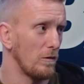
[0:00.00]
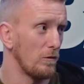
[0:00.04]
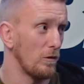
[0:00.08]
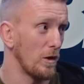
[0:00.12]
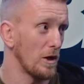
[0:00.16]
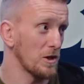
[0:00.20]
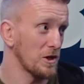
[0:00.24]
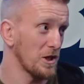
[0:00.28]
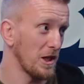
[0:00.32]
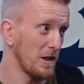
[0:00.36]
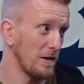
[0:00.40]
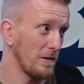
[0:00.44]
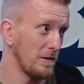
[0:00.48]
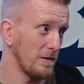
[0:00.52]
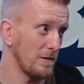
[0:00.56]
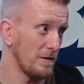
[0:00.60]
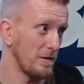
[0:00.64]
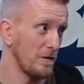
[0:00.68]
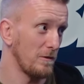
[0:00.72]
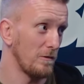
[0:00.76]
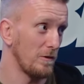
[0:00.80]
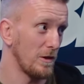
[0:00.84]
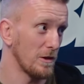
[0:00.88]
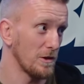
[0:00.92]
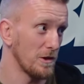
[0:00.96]
Rushing,
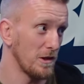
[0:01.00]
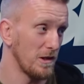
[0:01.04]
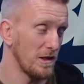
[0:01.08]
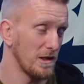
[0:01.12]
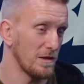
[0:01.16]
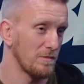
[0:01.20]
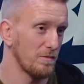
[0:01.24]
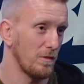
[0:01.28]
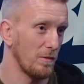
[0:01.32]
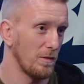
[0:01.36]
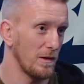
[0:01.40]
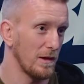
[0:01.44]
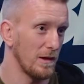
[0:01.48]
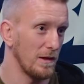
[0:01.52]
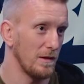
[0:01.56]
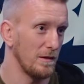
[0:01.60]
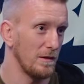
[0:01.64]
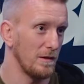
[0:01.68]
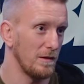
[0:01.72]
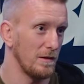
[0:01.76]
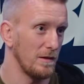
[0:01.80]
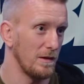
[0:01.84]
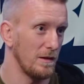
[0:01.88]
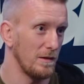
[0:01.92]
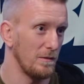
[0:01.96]
rushing is probably
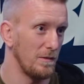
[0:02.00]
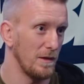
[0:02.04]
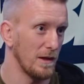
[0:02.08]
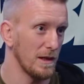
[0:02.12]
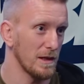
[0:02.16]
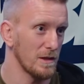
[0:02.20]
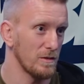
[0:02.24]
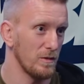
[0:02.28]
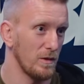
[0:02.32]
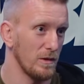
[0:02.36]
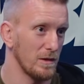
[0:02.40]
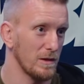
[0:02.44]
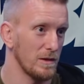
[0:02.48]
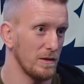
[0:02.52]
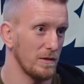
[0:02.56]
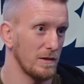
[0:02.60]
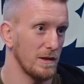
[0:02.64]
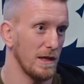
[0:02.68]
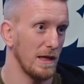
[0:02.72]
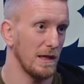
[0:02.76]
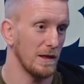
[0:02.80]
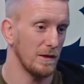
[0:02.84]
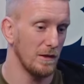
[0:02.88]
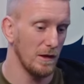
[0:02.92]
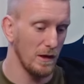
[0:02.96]
the the biggest one. So
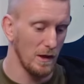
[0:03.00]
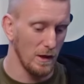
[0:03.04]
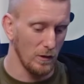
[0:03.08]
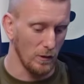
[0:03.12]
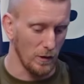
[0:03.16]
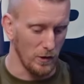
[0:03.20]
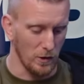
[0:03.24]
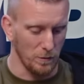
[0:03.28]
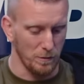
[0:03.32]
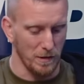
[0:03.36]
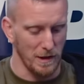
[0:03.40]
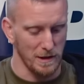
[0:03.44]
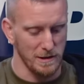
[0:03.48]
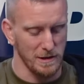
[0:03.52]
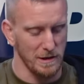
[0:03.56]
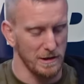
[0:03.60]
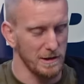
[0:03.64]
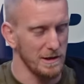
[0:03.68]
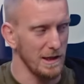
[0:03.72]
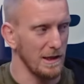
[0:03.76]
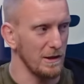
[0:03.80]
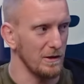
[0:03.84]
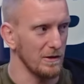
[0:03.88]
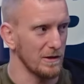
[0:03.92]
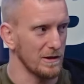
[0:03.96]
take when you're practicing,
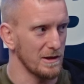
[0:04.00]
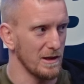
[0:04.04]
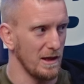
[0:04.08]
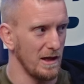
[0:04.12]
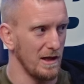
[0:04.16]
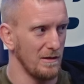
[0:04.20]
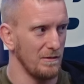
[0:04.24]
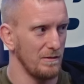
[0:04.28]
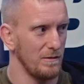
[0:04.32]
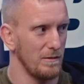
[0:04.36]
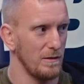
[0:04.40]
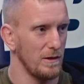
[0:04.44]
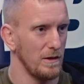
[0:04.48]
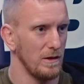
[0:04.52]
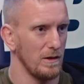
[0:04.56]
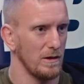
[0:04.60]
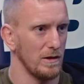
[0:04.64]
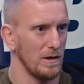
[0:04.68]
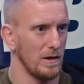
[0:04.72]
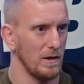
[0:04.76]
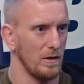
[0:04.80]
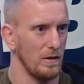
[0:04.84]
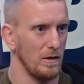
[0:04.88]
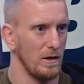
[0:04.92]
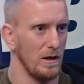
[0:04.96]
take your time.
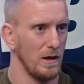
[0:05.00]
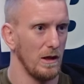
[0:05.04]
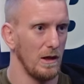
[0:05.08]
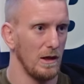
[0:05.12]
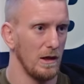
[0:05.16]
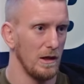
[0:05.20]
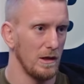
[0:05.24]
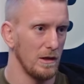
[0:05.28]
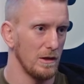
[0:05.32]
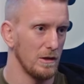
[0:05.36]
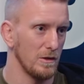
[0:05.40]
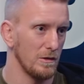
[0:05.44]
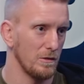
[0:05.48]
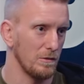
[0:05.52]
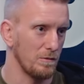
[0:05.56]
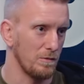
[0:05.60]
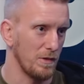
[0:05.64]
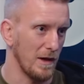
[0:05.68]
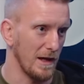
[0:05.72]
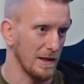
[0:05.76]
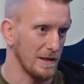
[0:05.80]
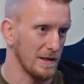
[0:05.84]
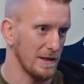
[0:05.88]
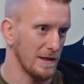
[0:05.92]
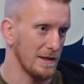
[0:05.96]
You know,
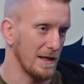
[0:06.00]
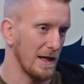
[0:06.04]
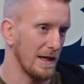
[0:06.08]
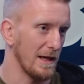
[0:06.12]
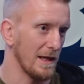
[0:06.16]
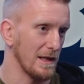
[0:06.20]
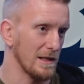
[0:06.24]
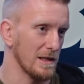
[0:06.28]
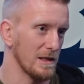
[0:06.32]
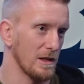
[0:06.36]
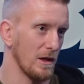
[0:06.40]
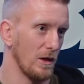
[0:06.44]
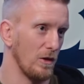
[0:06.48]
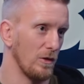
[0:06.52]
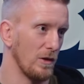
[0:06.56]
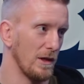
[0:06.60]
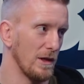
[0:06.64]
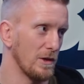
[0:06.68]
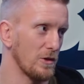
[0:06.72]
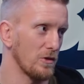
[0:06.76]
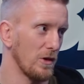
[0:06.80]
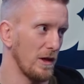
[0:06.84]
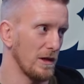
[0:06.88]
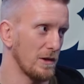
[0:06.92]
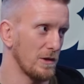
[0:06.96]
practice the technique slowly.
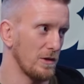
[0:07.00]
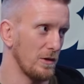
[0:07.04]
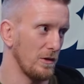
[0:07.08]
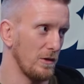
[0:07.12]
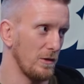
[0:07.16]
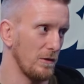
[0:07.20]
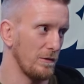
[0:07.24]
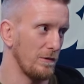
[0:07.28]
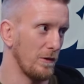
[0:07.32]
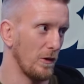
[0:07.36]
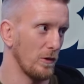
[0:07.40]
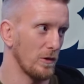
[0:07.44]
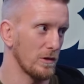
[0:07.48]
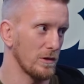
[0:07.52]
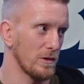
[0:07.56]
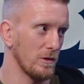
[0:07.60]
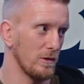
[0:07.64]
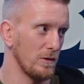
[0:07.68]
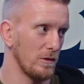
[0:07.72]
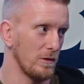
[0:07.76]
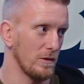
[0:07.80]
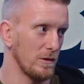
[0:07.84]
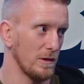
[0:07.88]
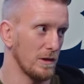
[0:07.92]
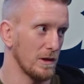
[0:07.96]
Try to focus
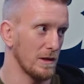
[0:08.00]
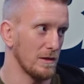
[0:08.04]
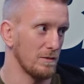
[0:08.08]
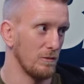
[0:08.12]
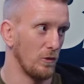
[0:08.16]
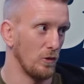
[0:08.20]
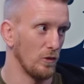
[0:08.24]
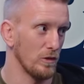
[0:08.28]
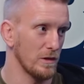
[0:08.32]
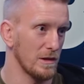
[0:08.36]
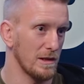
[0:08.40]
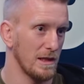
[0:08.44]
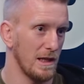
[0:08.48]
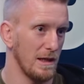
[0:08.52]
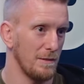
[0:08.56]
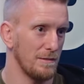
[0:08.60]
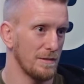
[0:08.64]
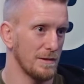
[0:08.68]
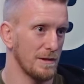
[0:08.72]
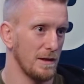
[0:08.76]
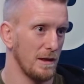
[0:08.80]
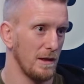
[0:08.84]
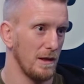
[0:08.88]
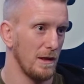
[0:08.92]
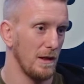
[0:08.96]
on the small
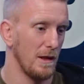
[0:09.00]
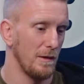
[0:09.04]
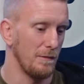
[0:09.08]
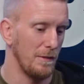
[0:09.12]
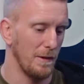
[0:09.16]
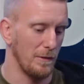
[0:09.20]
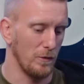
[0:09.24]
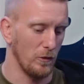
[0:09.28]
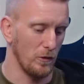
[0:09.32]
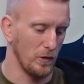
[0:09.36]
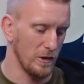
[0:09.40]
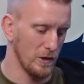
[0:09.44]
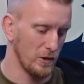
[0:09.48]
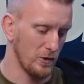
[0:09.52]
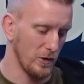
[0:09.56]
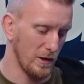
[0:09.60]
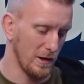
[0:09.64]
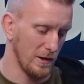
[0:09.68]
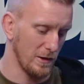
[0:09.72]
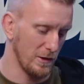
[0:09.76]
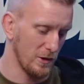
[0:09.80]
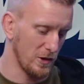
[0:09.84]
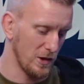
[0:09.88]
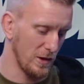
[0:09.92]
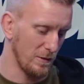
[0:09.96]
steps. People always try
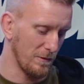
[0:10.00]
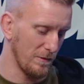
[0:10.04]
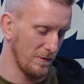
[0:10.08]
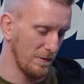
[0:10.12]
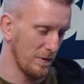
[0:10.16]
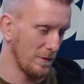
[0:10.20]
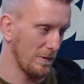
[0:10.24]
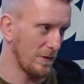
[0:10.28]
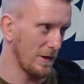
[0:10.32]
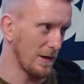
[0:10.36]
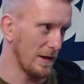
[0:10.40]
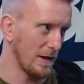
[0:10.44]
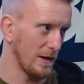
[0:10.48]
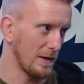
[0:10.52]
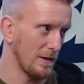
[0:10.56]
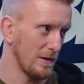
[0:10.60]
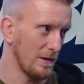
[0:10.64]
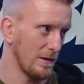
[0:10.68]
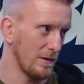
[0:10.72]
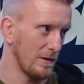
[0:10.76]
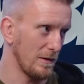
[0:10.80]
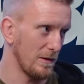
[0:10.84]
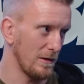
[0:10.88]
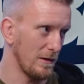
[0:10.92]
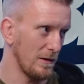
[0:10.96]
and jump from
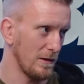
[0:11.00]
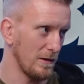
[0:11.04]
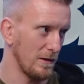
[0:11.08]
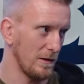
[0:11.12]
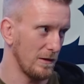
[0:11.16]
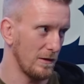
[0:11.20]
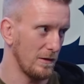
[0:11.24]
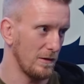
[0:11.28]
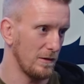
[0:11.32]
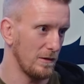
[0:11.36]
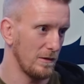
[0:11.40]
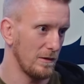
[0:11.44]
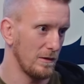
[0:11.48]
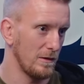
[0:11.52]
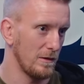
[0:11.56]
like uh,